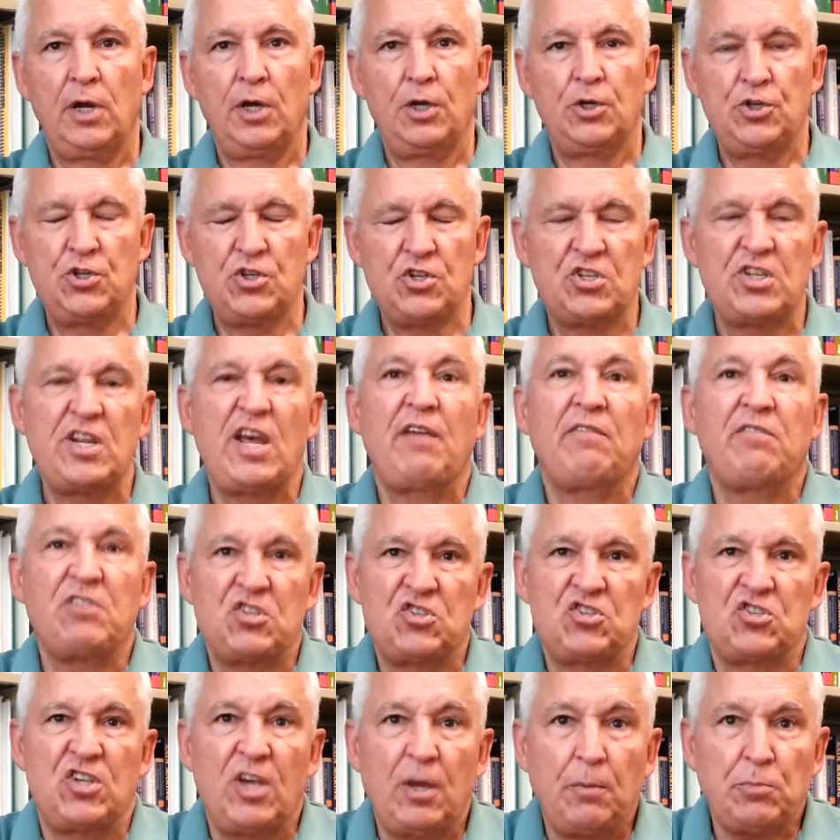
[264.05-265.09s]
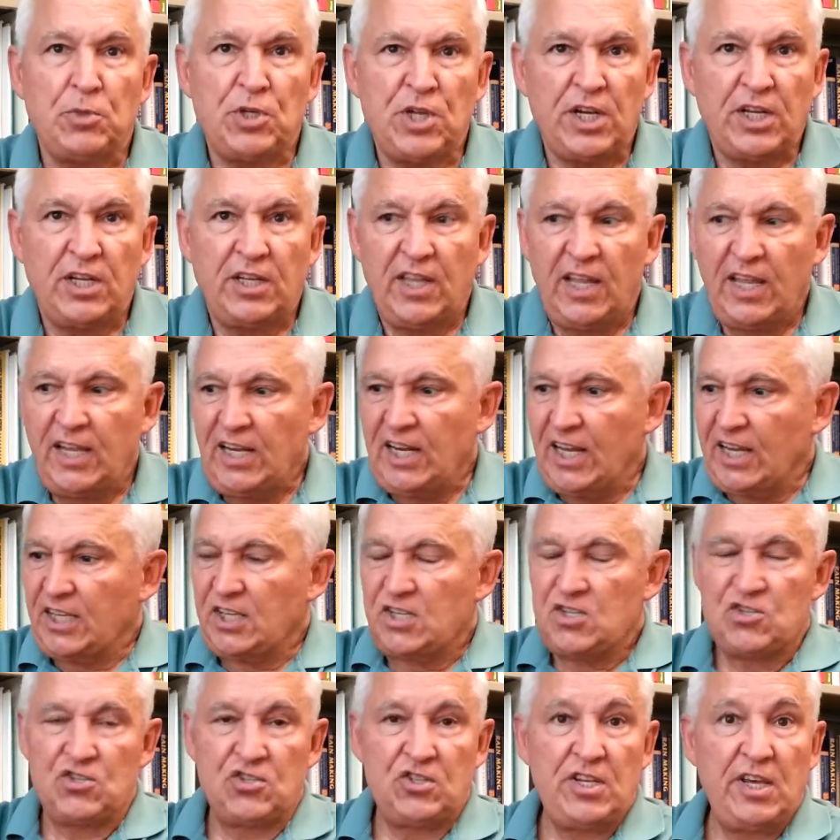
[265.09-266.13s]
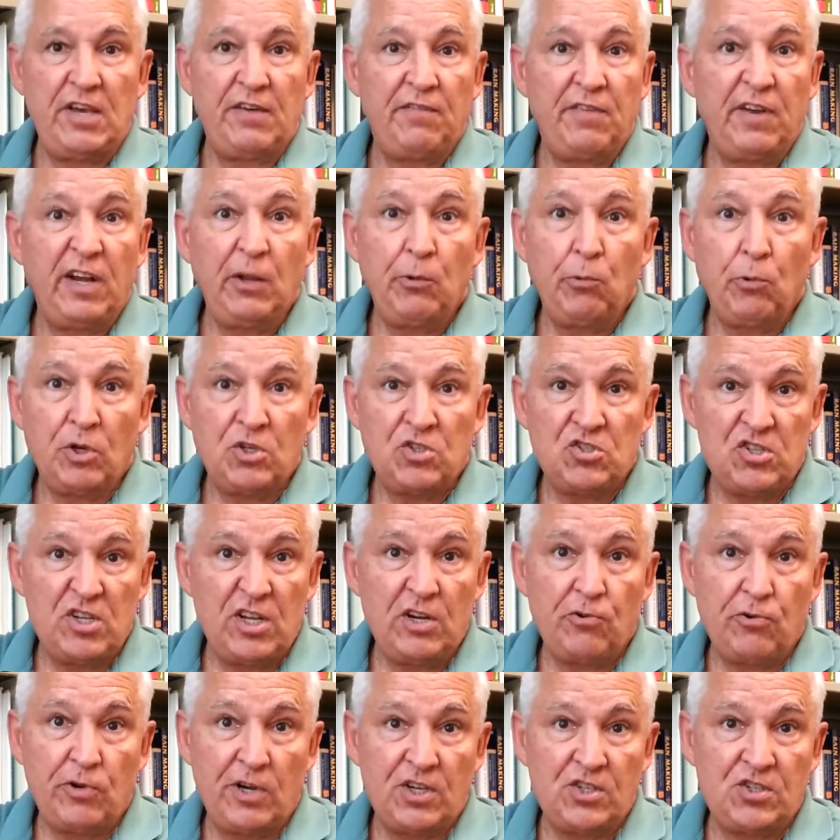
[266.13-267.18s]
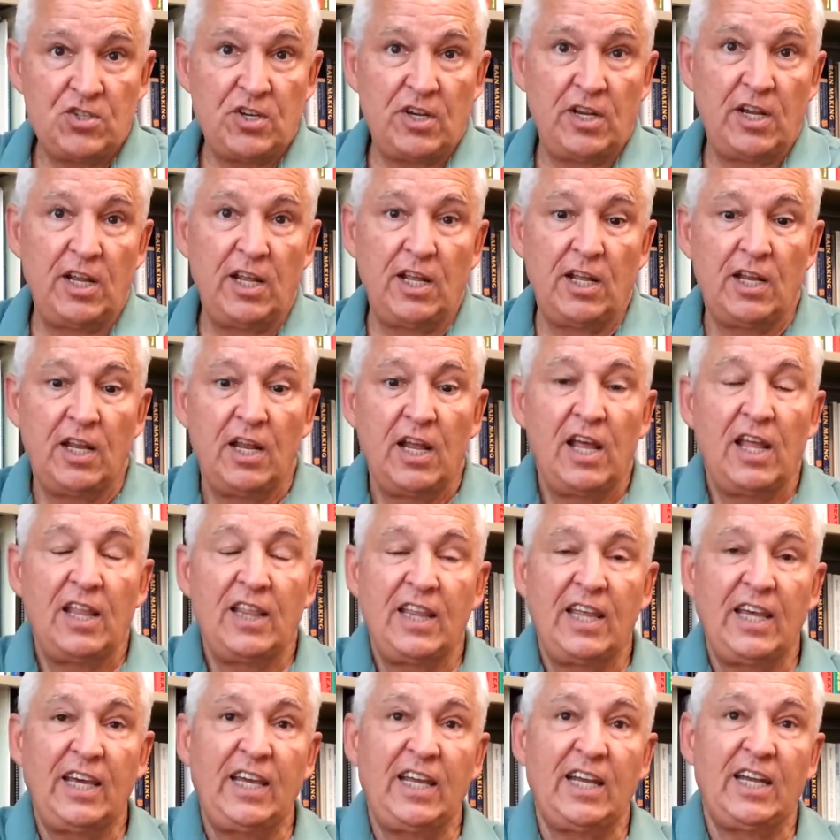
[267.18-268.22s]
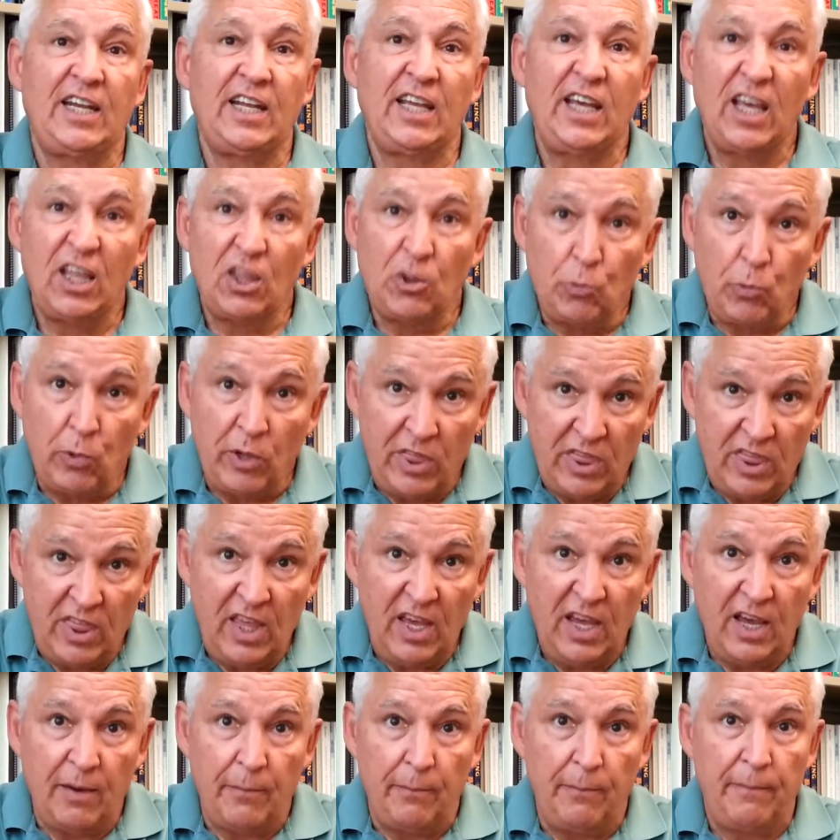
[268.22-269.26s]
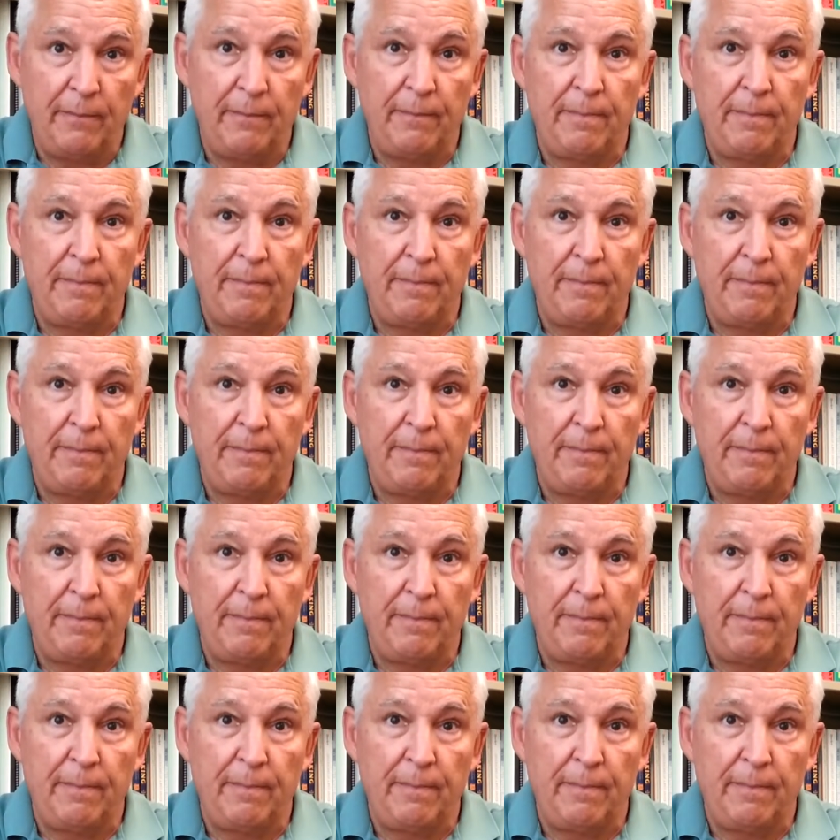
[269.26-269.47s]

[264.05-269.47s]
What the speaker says: just have a subject they'd like to see if anyone's interested in. They get together with them